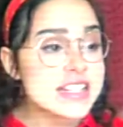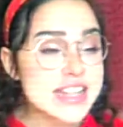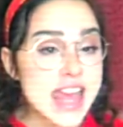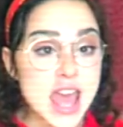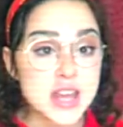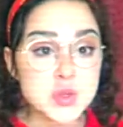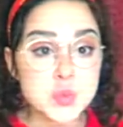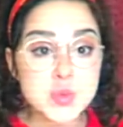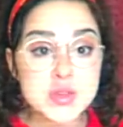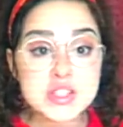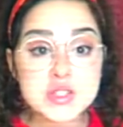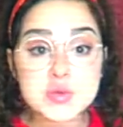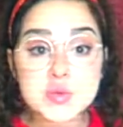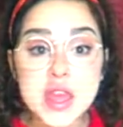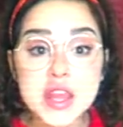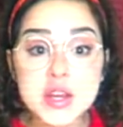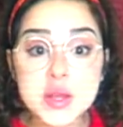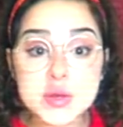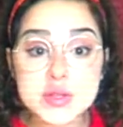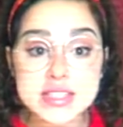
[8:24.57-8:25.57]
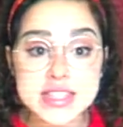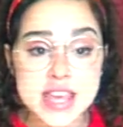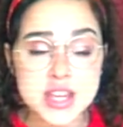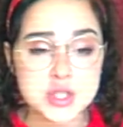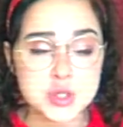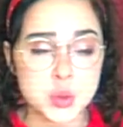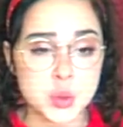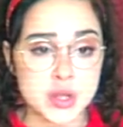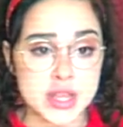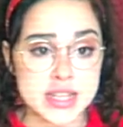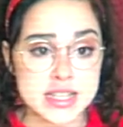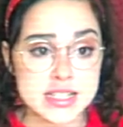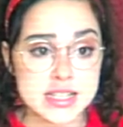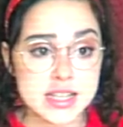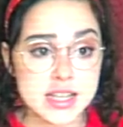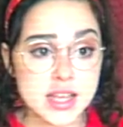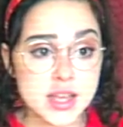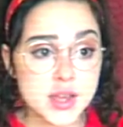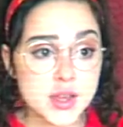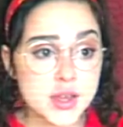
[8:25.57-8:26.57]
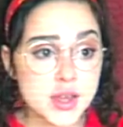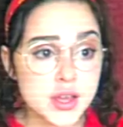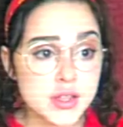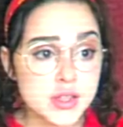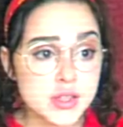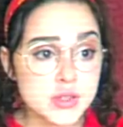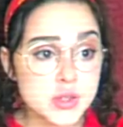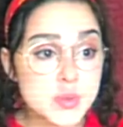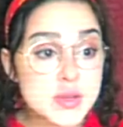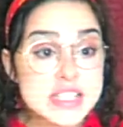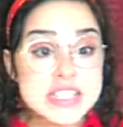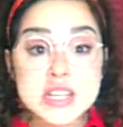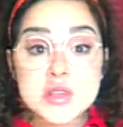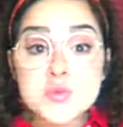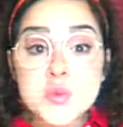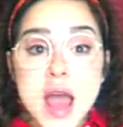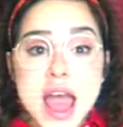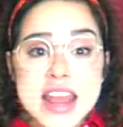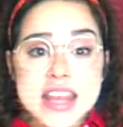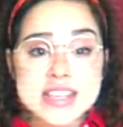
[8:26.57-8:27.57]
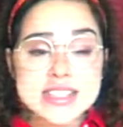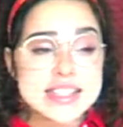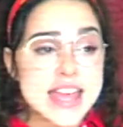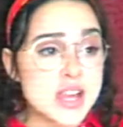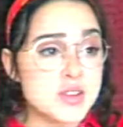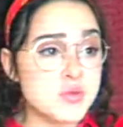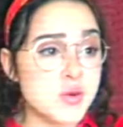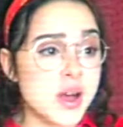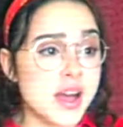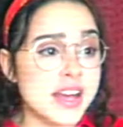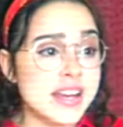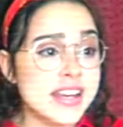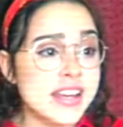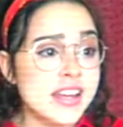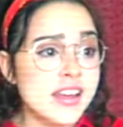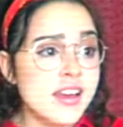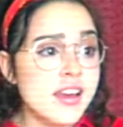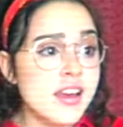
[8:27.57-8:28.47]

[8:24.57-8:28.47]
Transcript: it had a wizard radio station on it. The Wizarding Wireless Network.